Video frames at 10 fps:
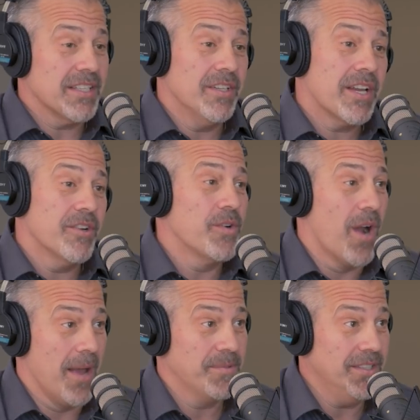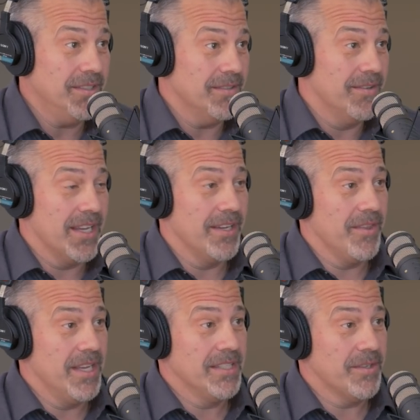I said, Look, here's your options. We could
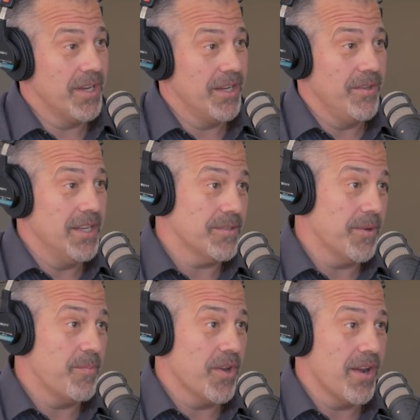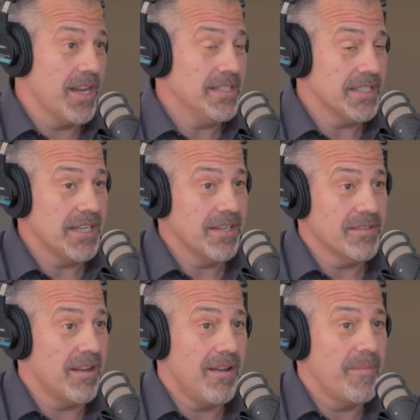do this or we could do this. we could put you on insulin. He
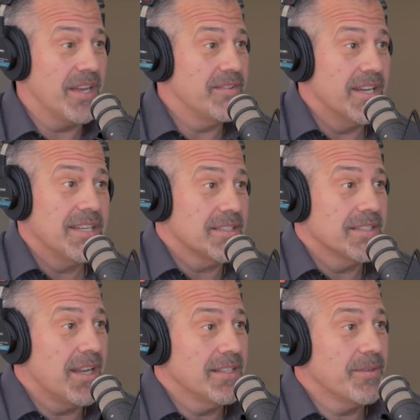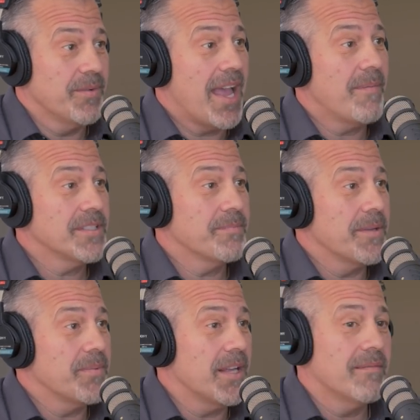goes, No, I'm not doing insulin. I see what happens to
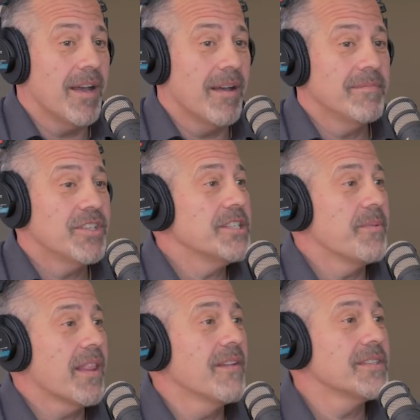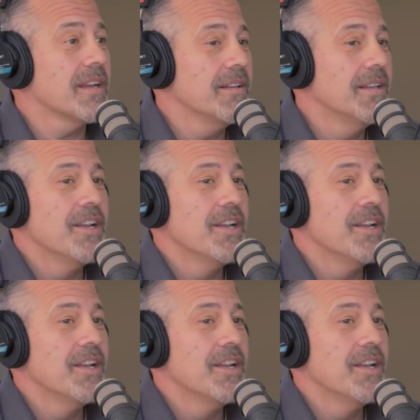people. I'm, I'm changing my lifestyle.